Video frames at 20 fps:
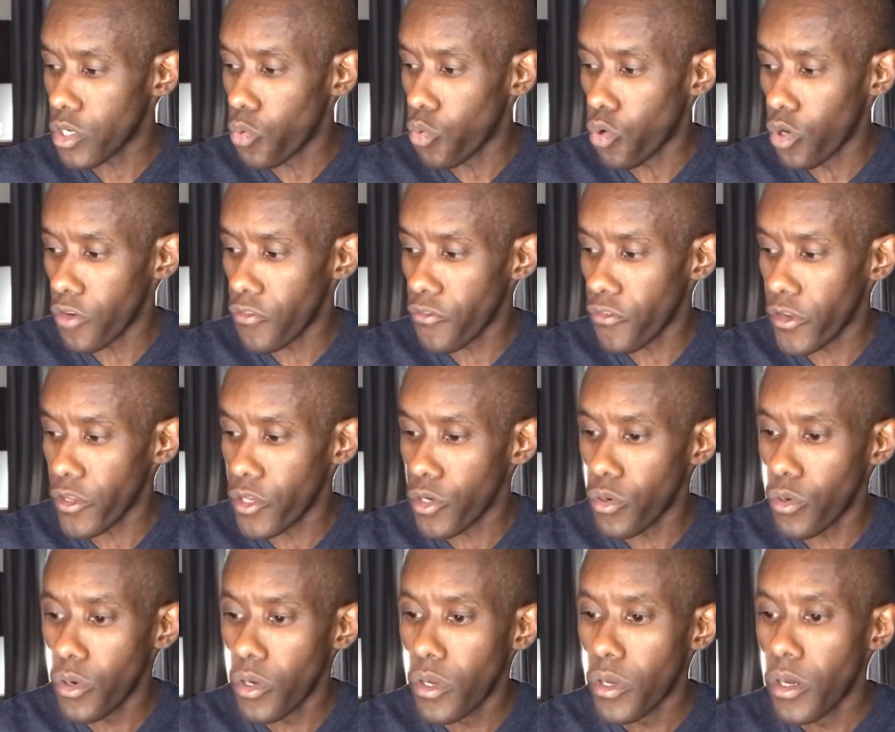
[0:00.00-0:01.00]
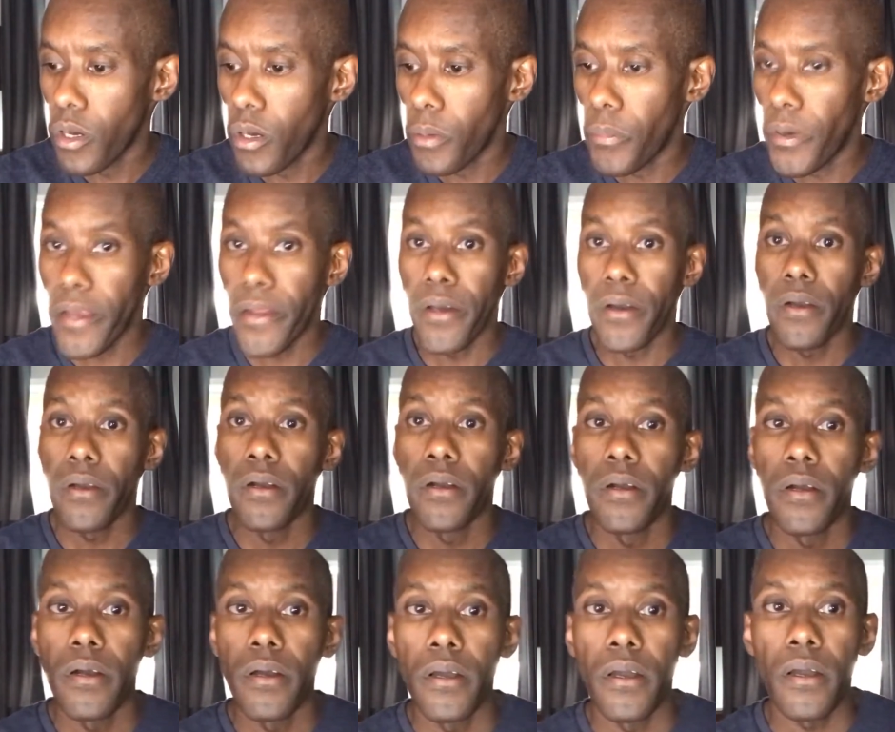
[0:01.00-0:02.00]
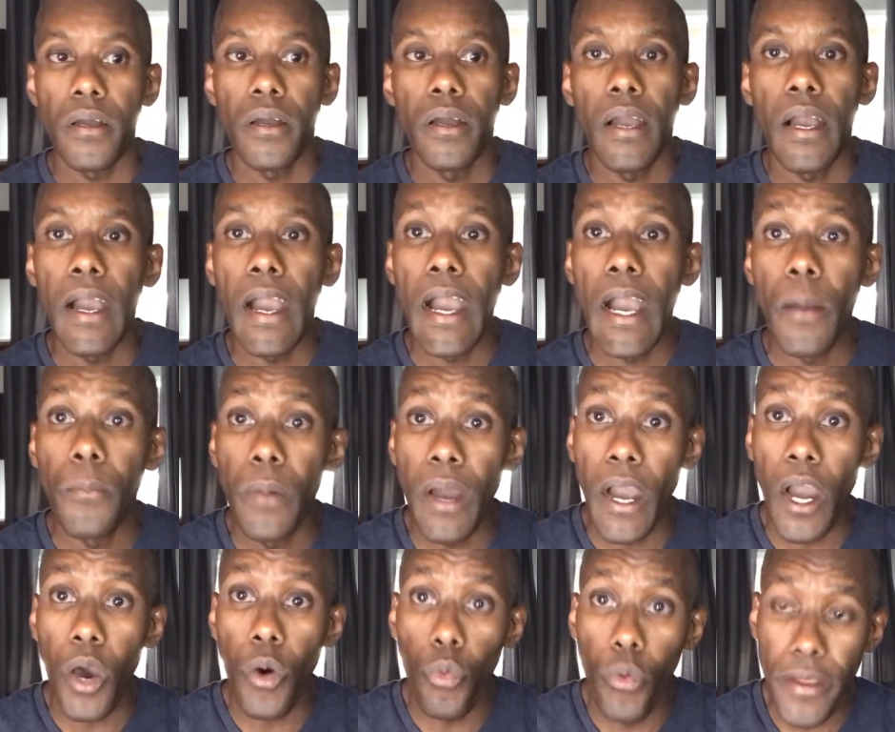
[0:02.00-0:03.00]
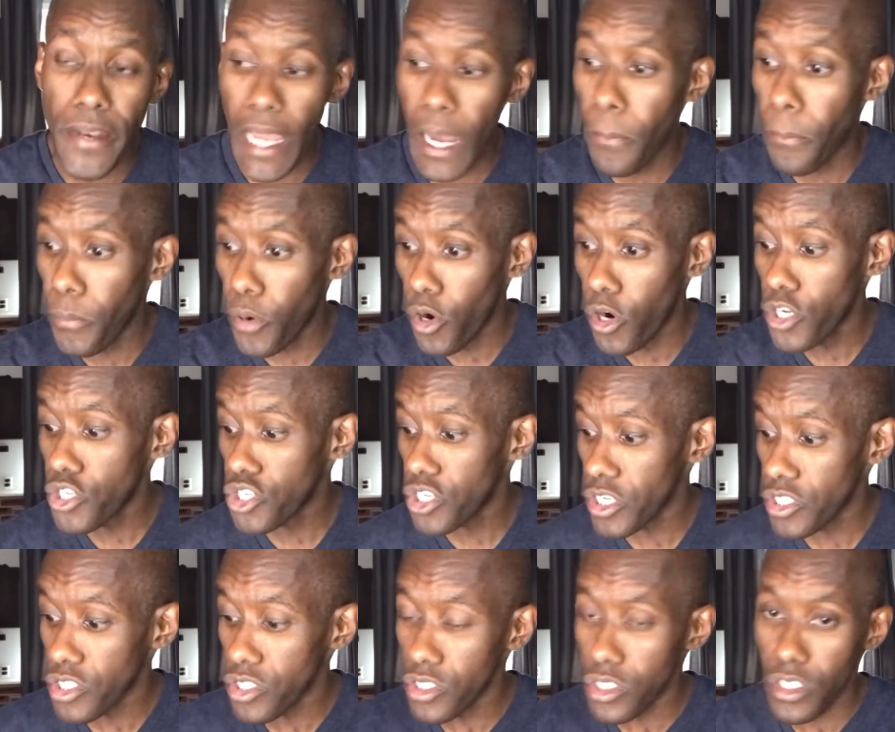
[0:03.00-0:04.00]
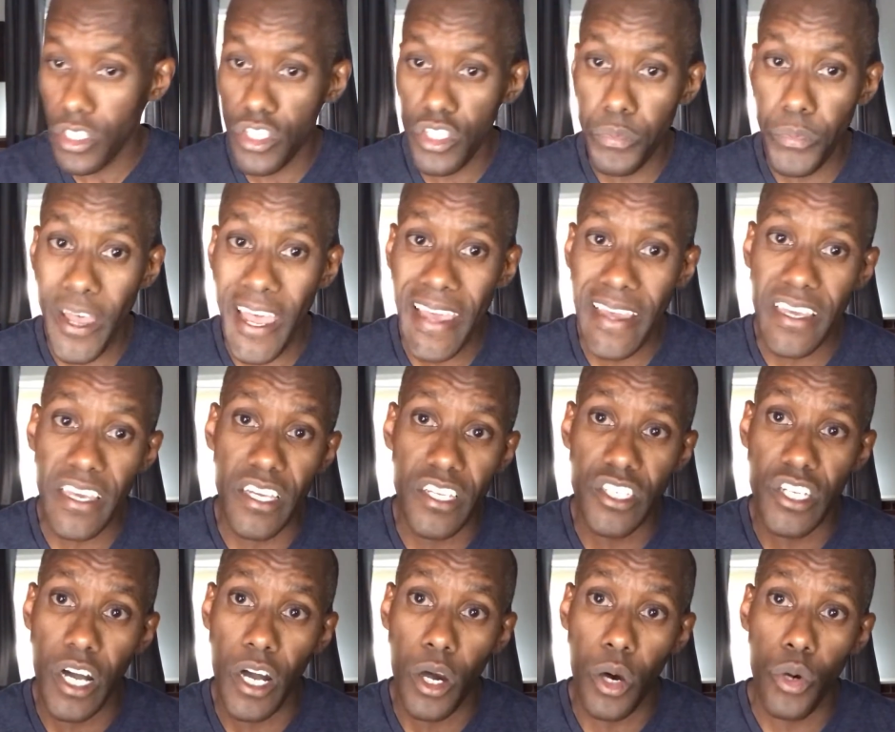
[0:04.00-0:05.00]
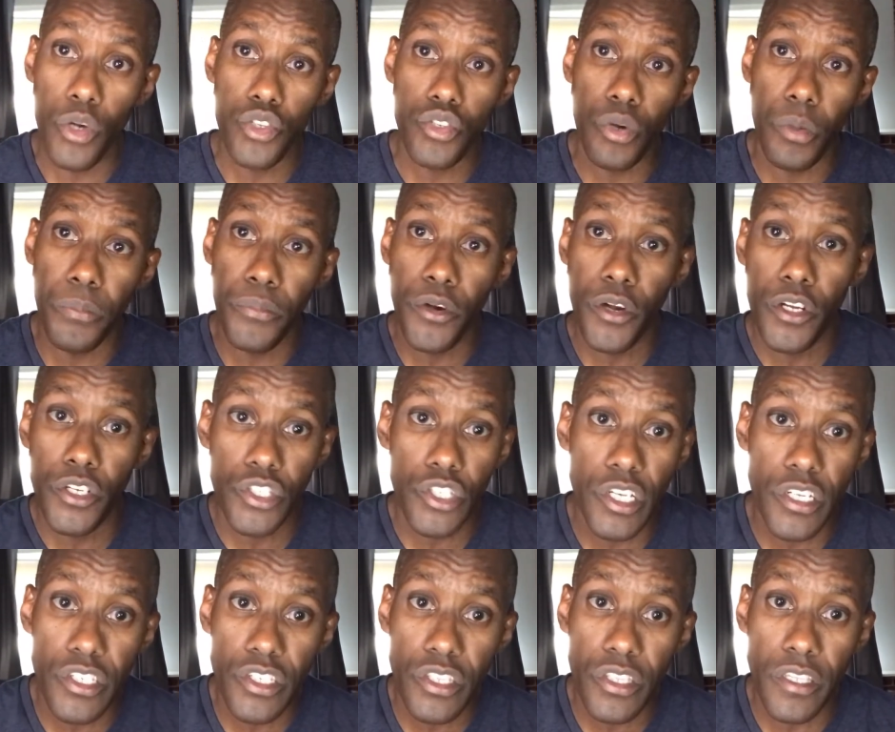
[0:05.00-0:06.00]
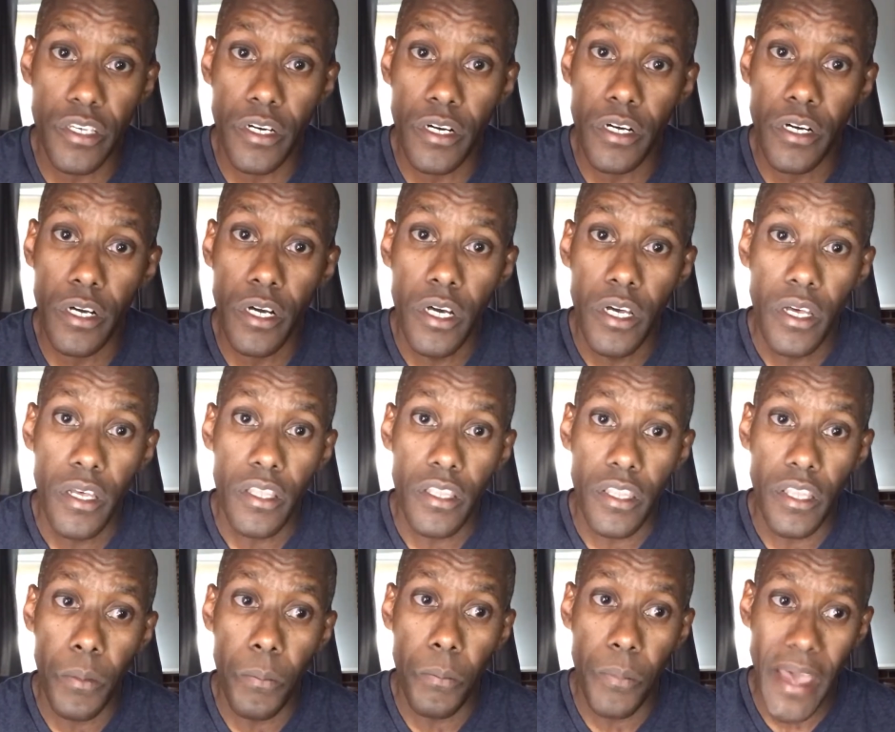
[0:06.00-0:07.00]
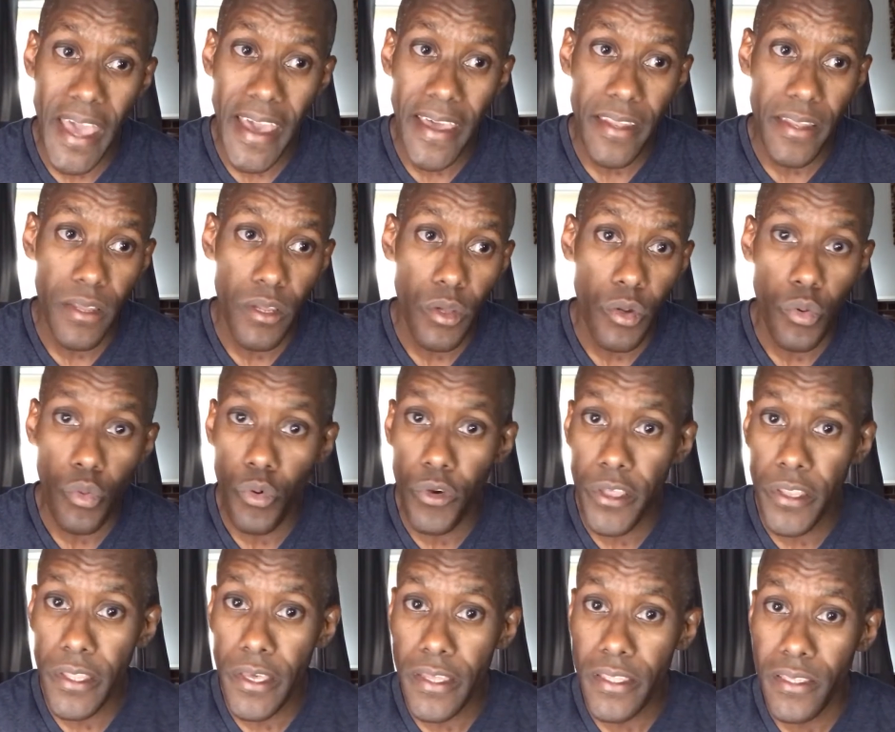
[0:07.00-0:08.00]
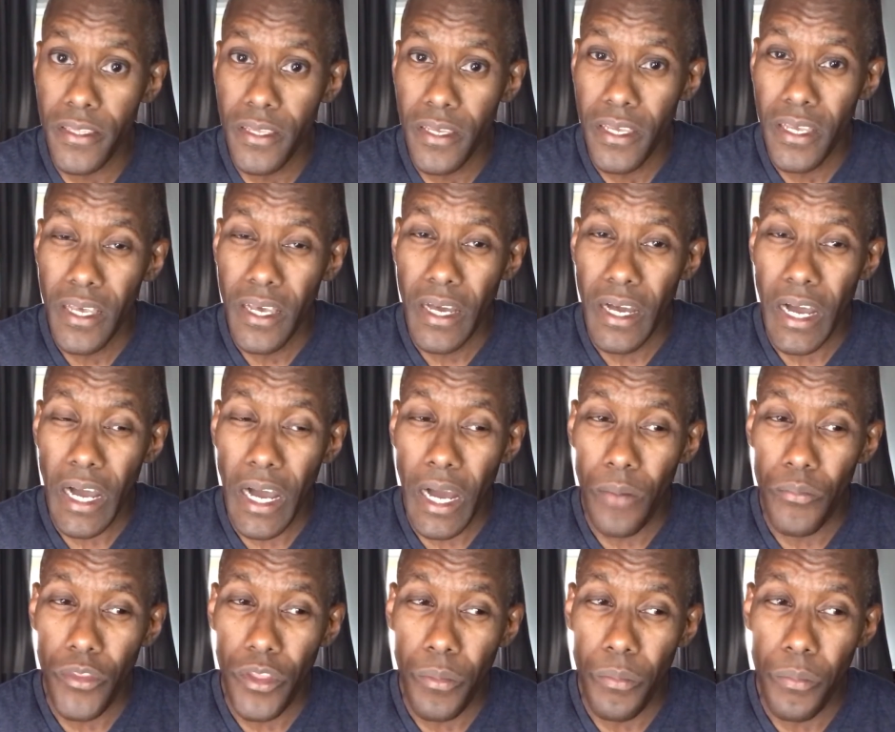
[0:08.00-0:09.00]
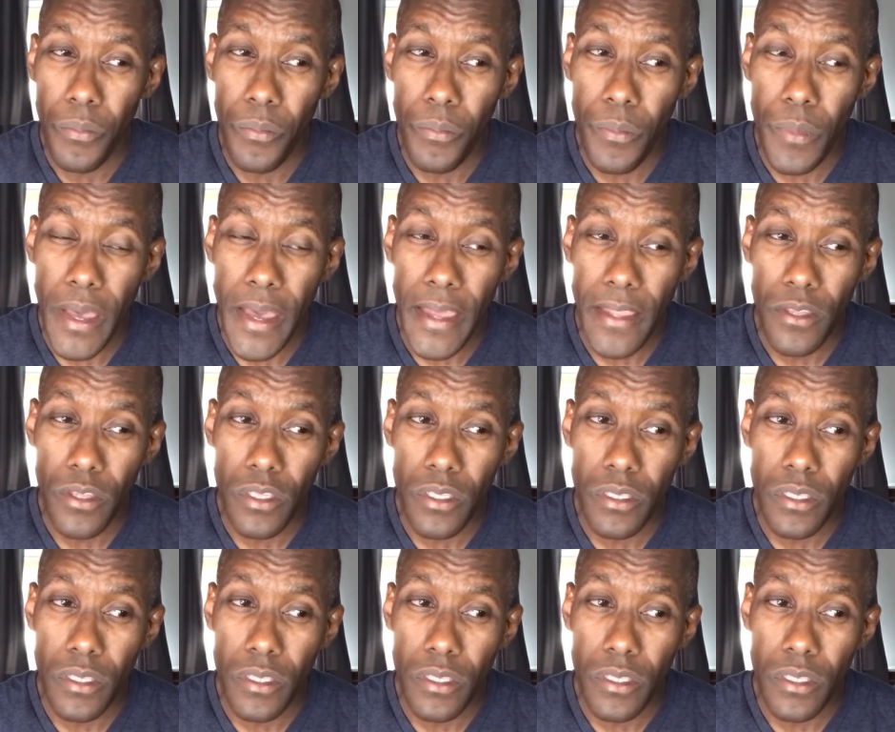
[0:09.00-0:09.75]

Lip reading: work for you better. When I purchased this package, I also purchased the mat with it. The mat